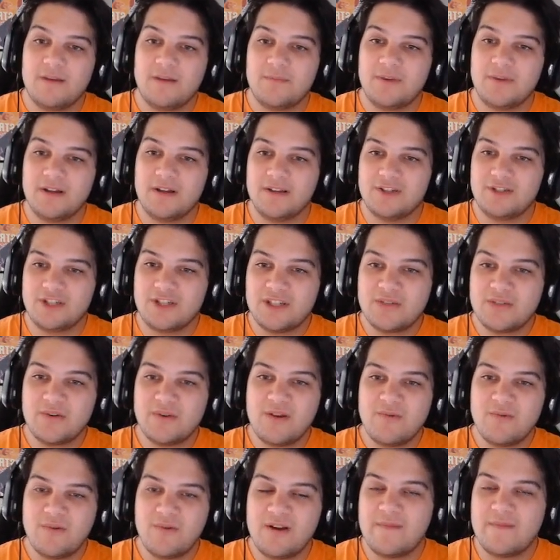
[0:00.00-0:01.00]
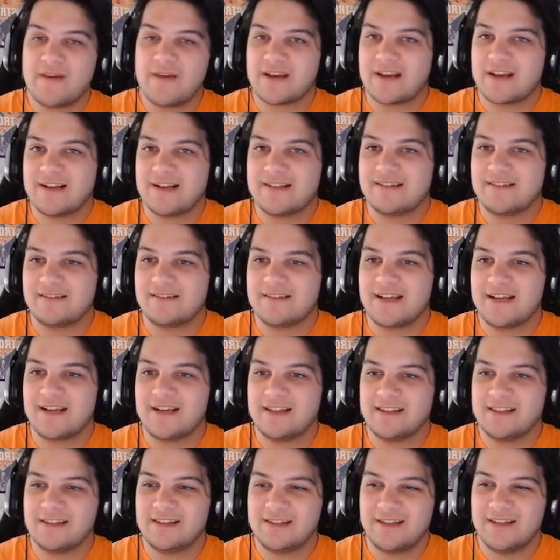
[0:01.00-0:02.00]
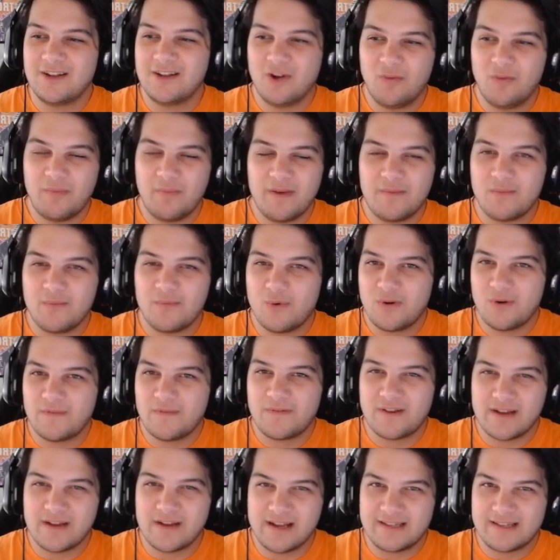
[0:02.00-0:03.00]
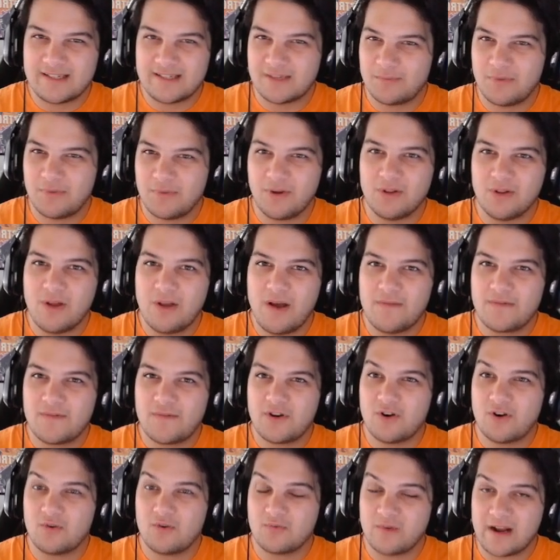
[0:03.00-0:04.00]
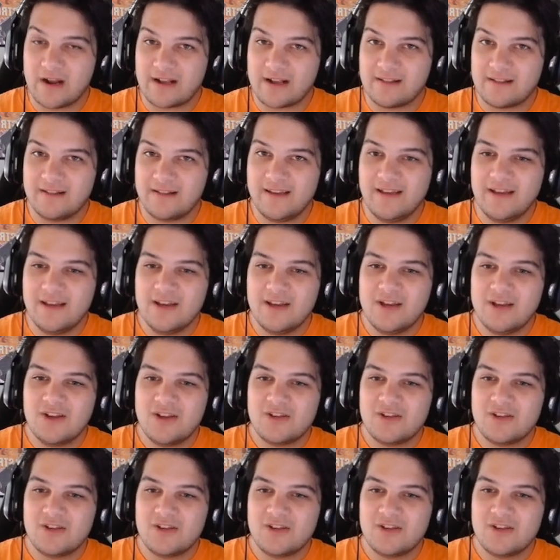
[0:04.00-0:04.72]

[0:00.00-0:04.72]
But G21 and MechaGodzilla take a little bit more finesse to pull off correctly.